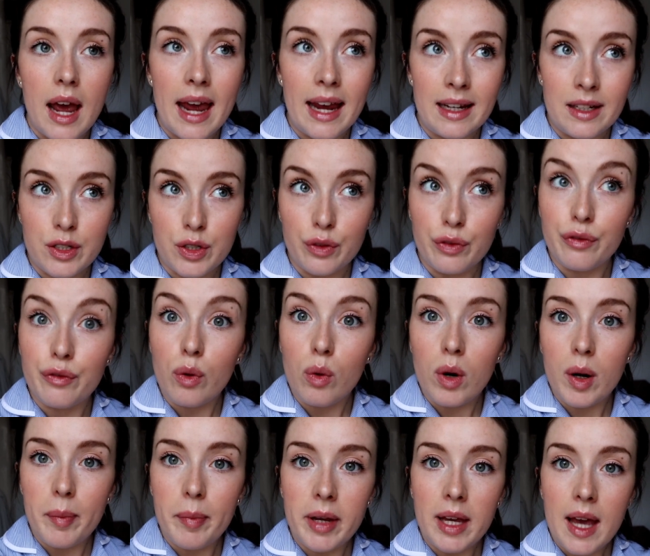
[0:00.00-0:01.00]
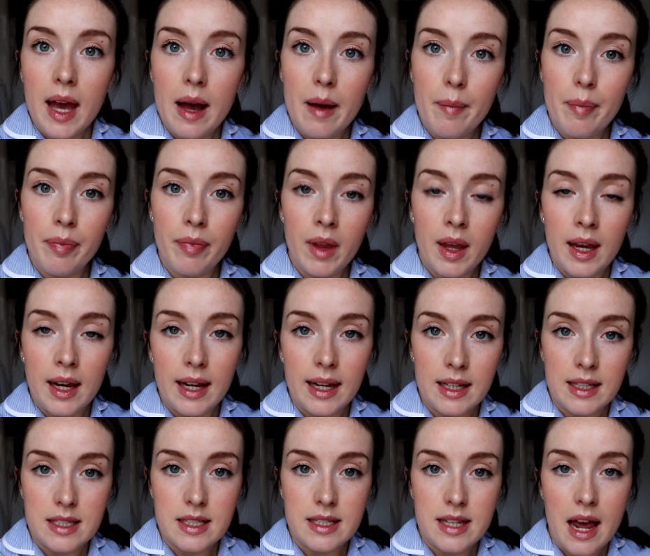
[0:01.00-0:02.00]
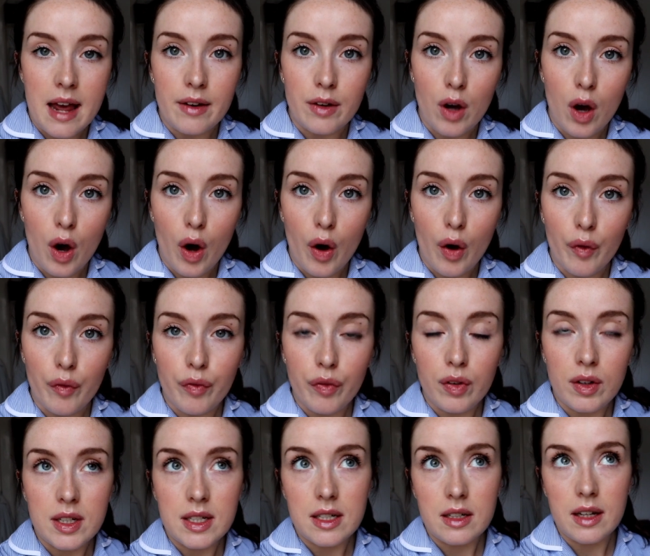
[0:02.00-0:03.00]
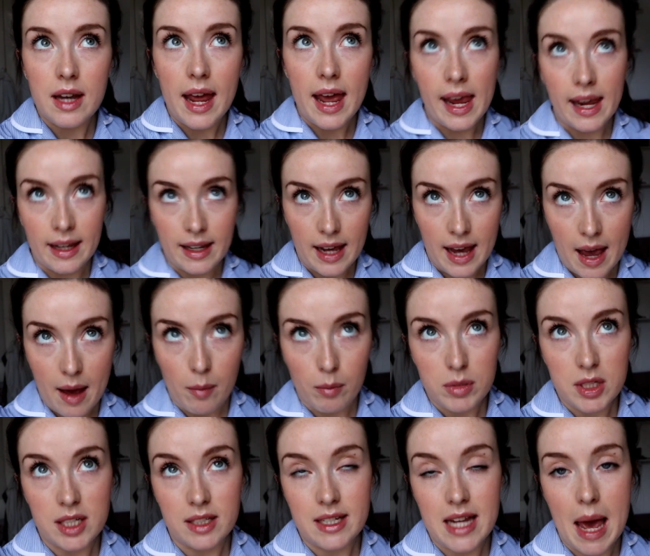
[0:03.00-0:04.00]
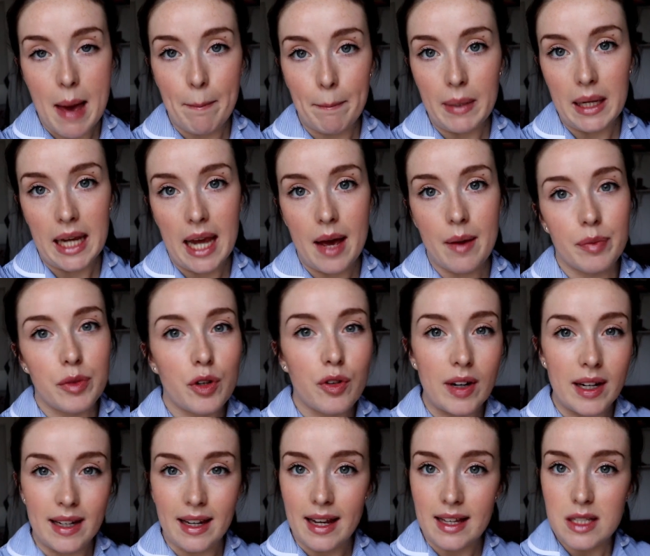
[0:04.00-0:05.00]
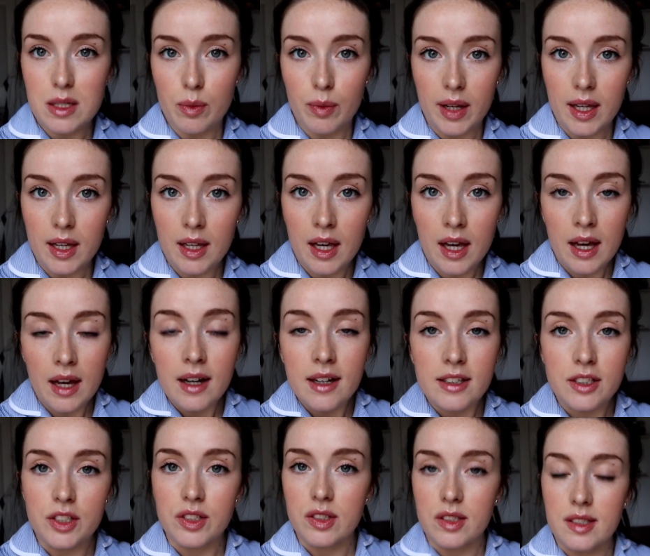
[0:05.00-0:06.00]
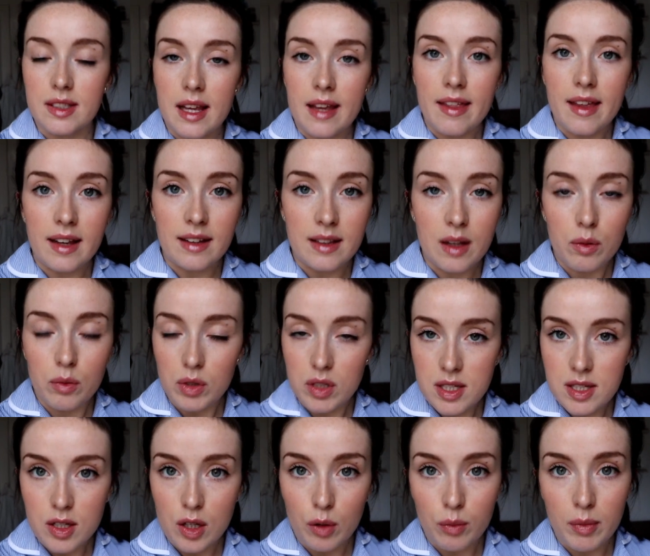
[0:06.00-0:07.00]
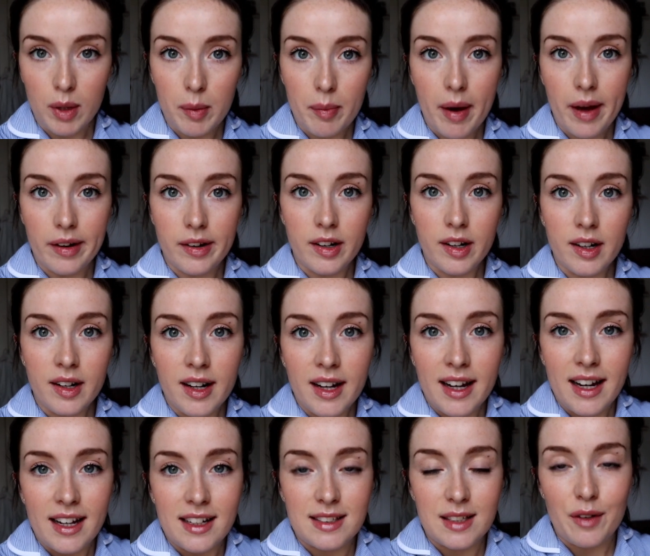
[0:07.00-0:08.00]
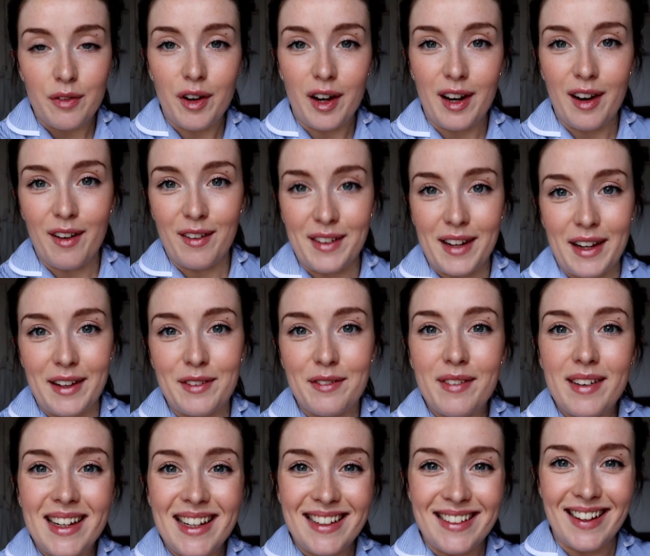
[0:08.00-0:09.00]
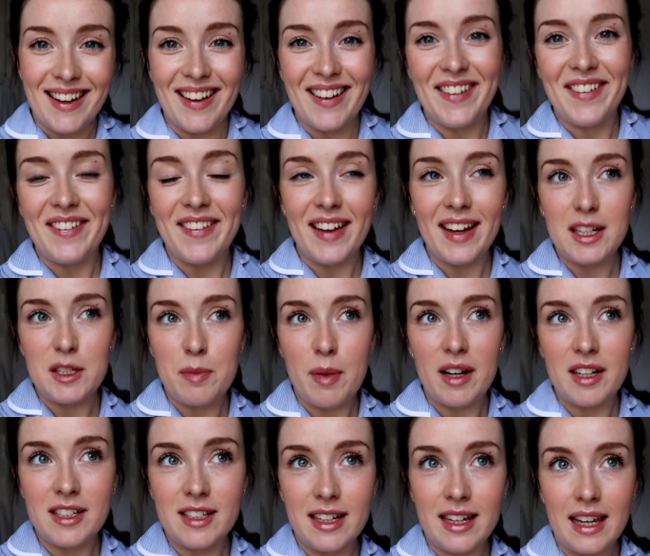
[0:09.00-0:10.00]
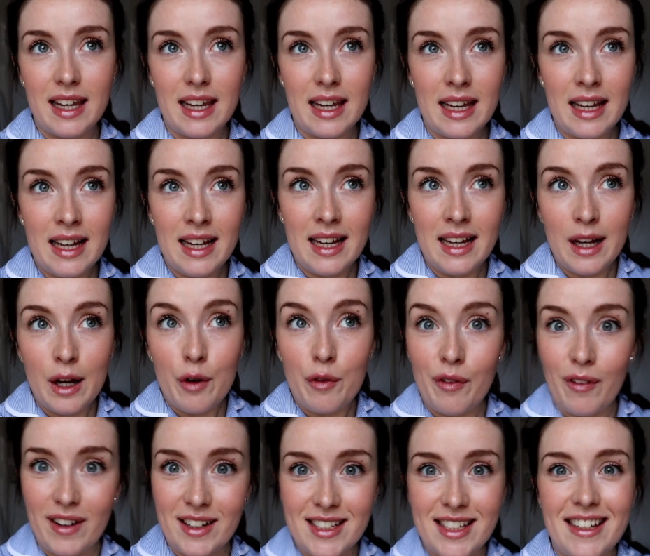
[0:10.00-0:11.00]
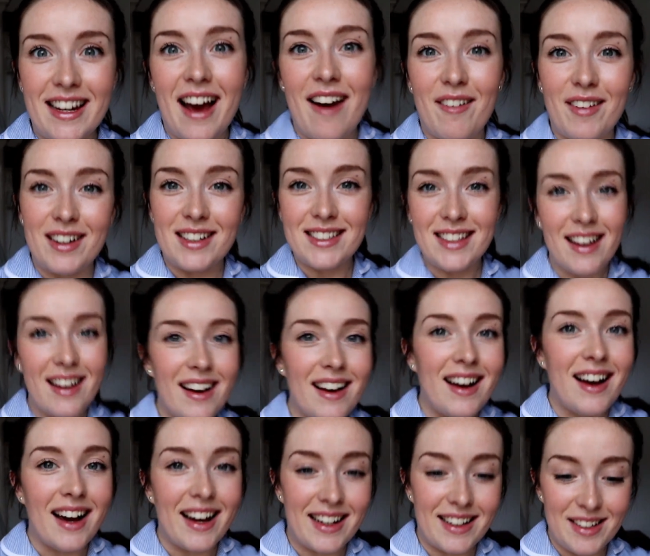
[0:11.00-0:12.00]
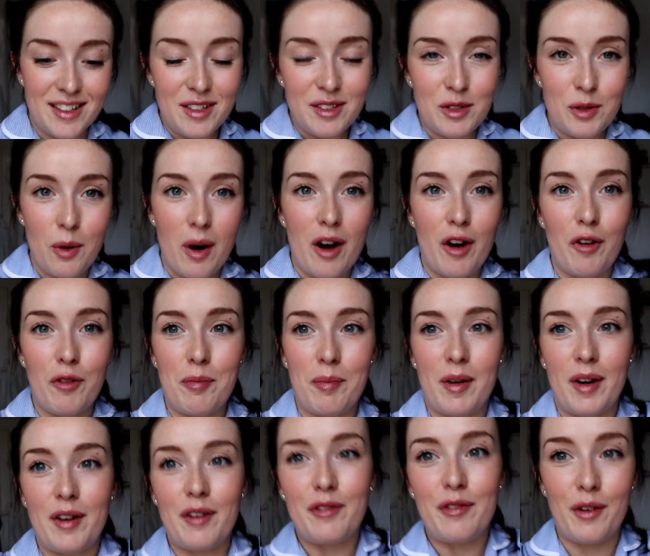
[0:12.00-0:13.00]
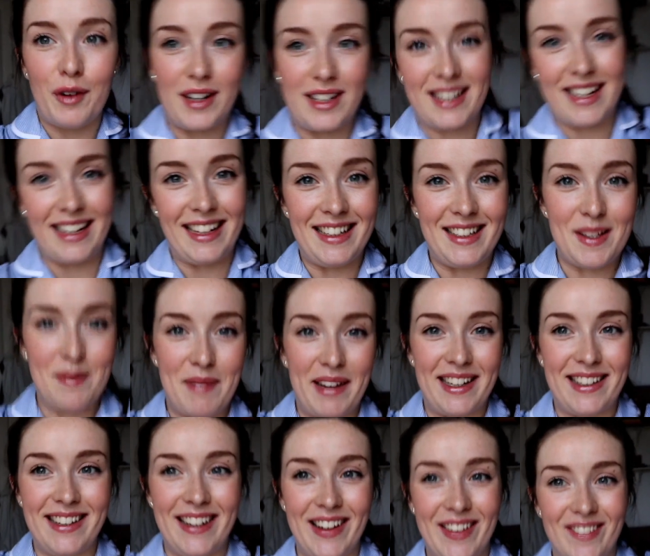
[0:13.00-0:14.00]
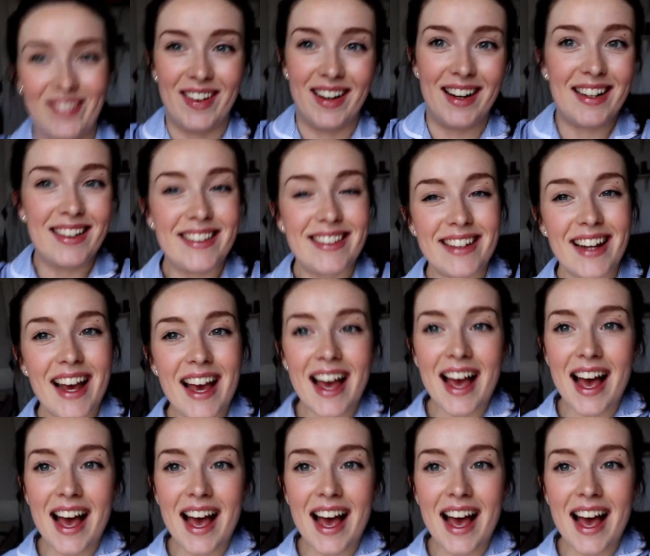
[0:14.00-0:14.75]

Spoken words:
to 4 p.m. instead of 8 a.m. to 10 p.m. 3 days a week, just because I think that will suit me better, because I find long days really tough, especially 14 hours. I can do 12, but 14 is a bit too much.